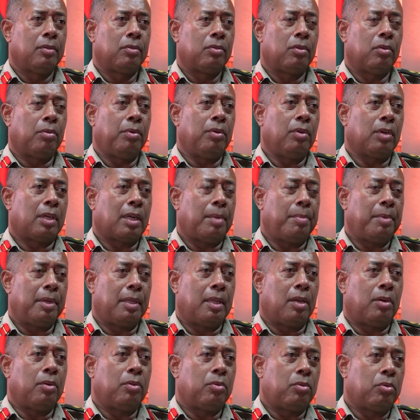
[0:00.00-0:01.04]
So when you're coming
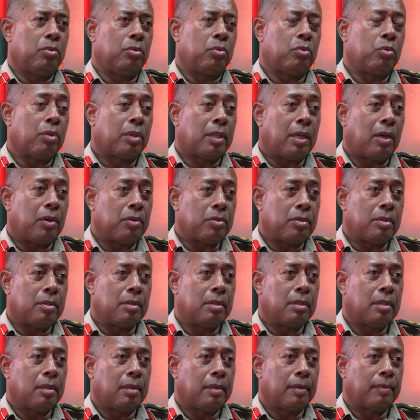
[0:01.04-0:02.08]
down to
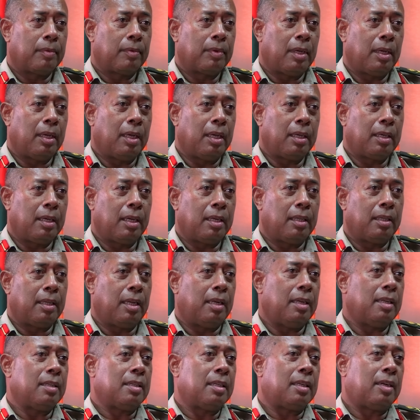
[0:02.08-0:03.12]
2000, again,
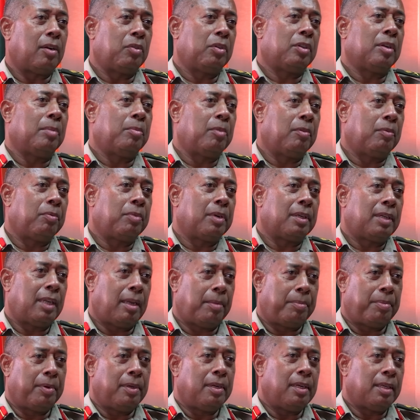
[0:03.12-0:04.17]
that is an outcome of what
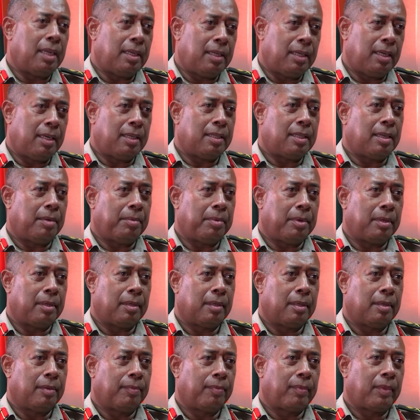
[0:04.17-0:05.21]
happened in 1987
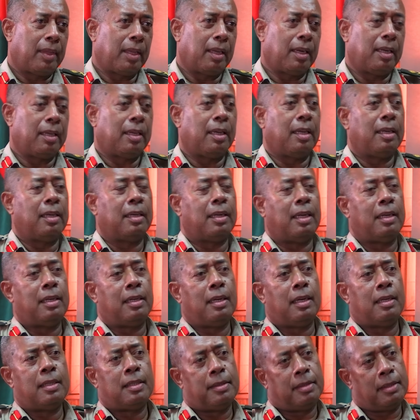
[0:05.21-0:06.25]
and again in
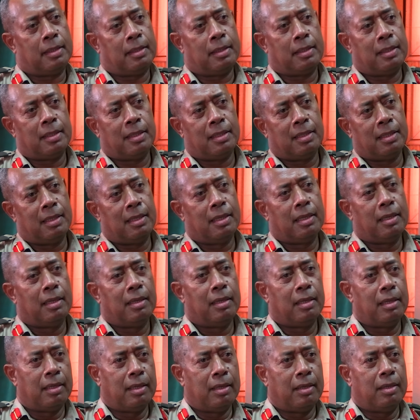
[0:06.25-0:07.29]
1986.
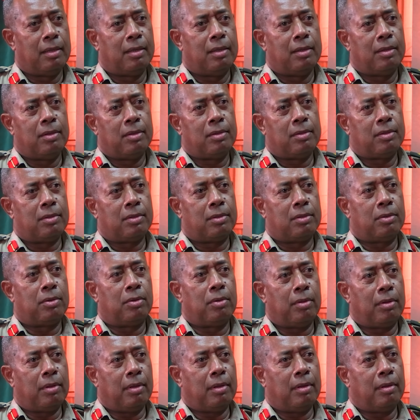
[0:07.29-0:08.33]

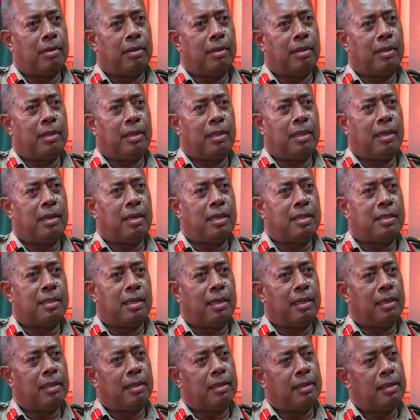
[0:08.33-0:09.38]
So there is
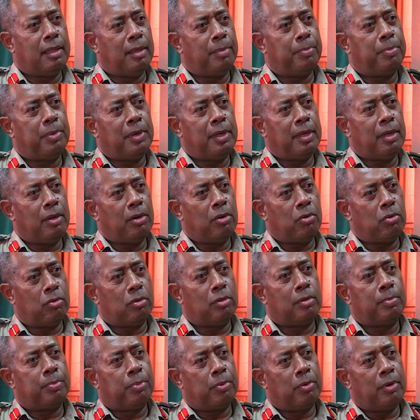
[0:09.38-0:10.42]
a deeply
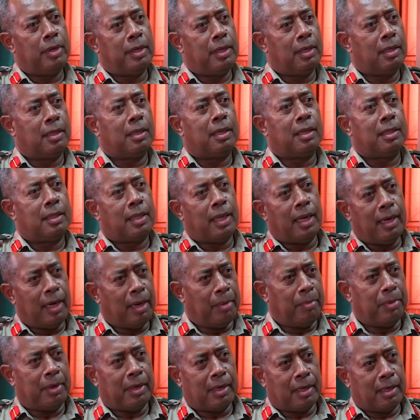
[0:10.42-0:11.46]
rooted political
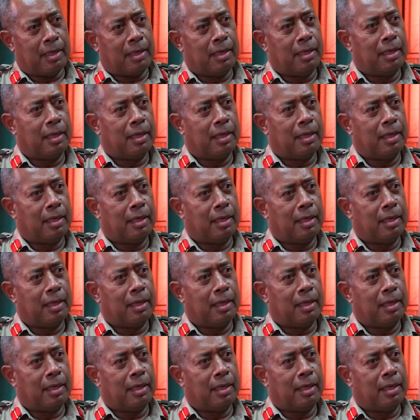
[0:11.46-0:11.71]
dynamic